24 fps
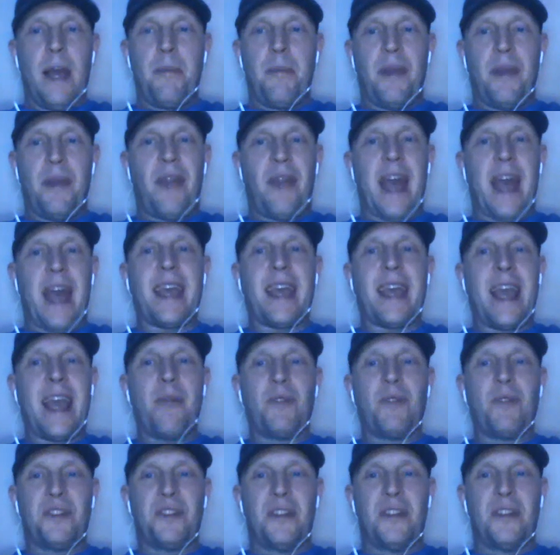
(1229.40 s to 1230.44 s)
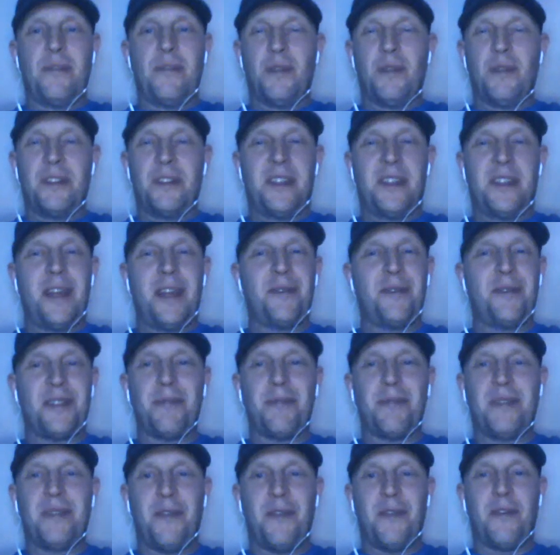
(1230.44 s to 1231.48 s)
but that game was there's
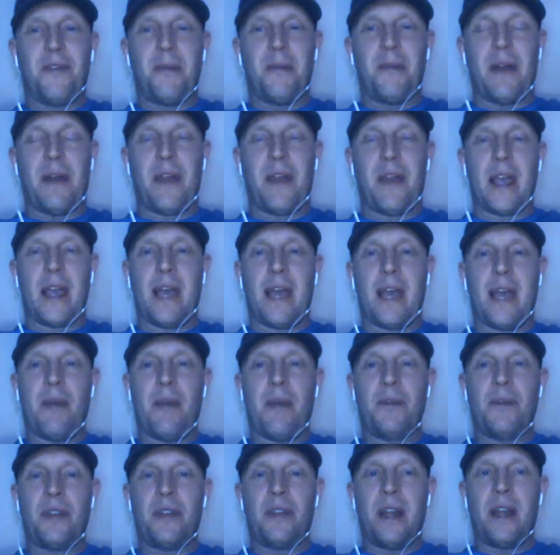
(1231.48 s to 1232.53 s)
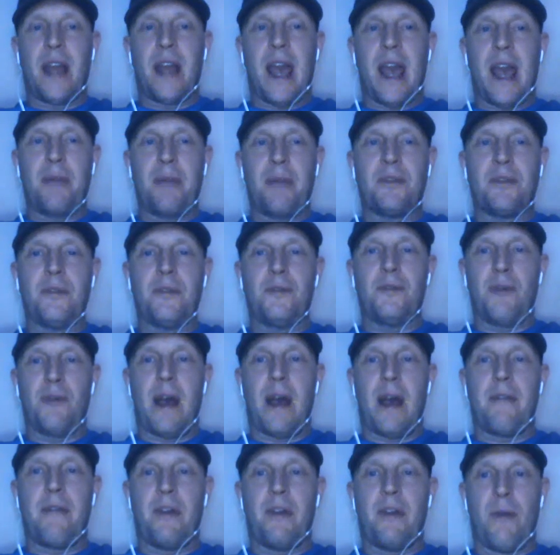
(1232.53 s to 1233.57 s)
something different about that game. It was in an absolute
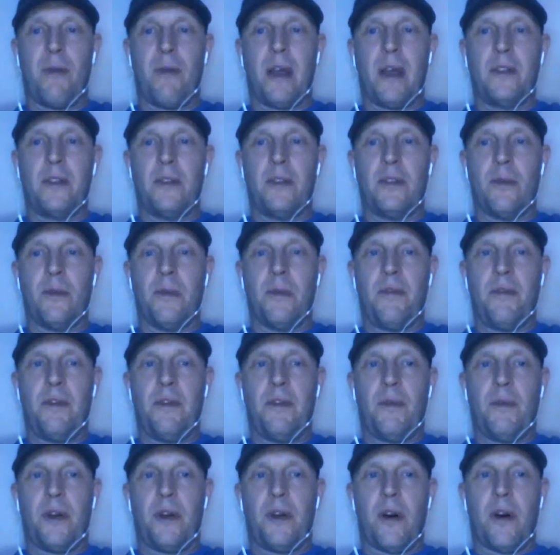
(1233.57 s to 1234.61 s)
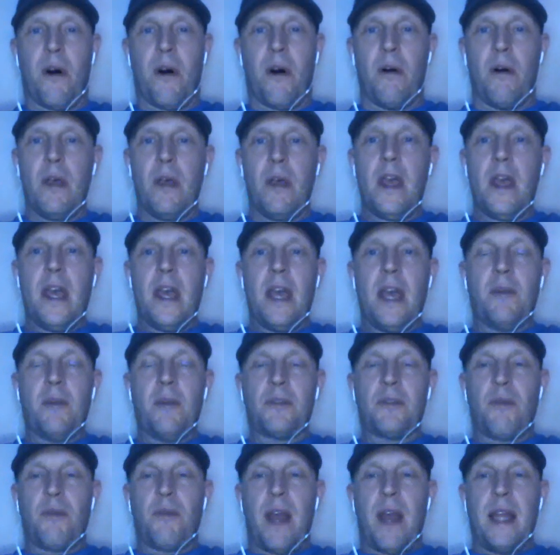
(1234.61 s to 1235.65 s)
driving rainstorm, if you recall. It
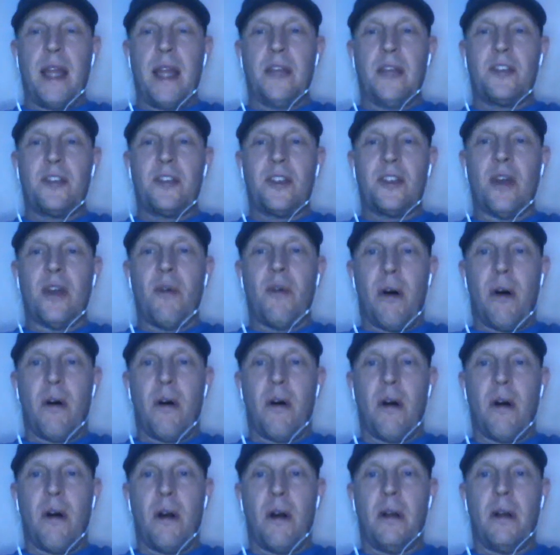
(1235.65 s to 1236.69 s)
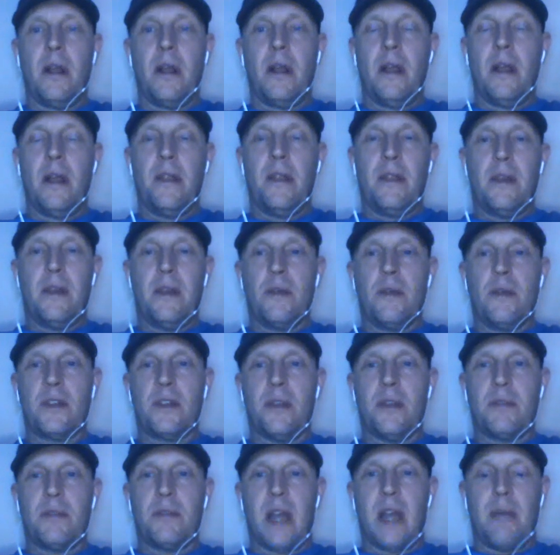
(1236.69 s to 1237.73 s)
was raining so hard that there were
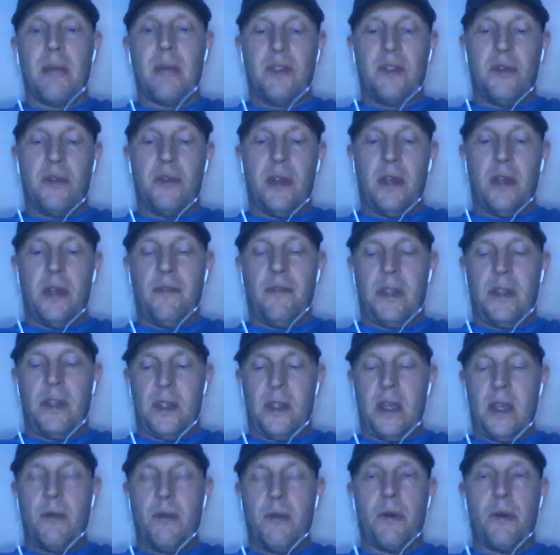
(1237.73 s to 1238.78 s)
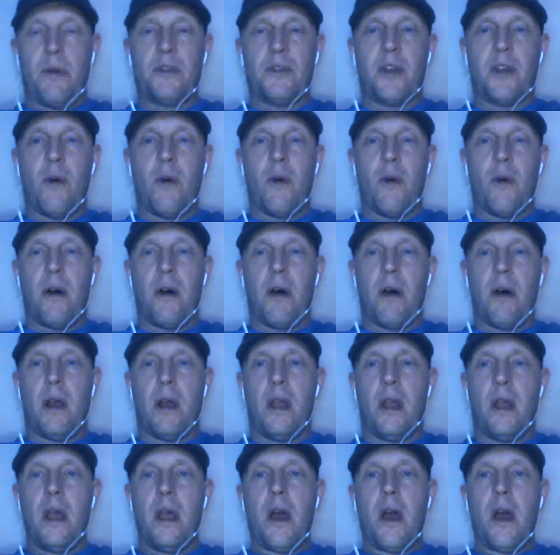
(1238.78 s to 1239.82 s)
sometimes you couldn't even see what was going
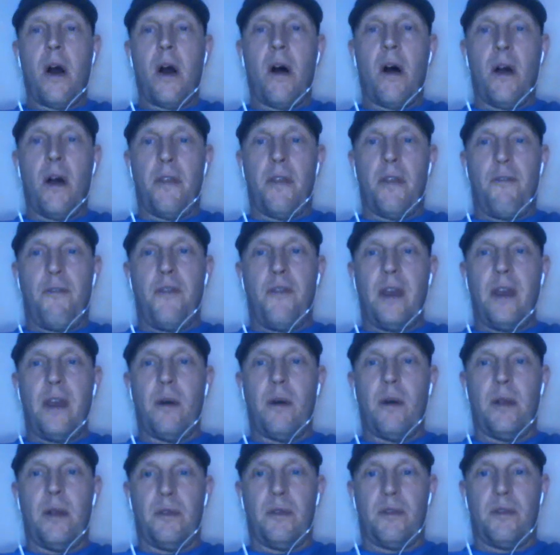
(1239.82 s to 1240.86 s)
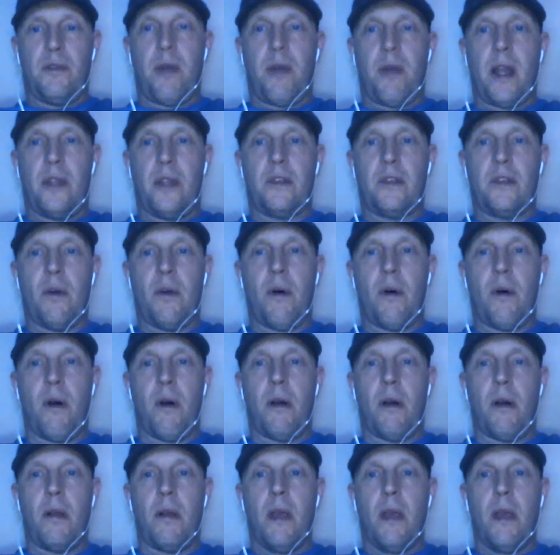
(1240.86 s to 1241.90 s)
on the field. It was raining so
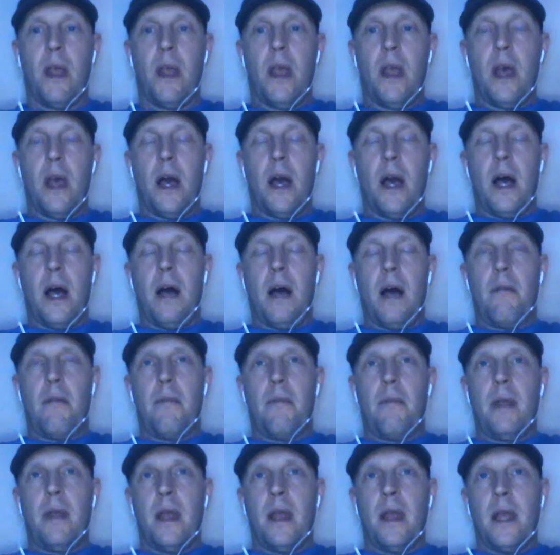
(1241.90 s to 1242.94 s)
hard.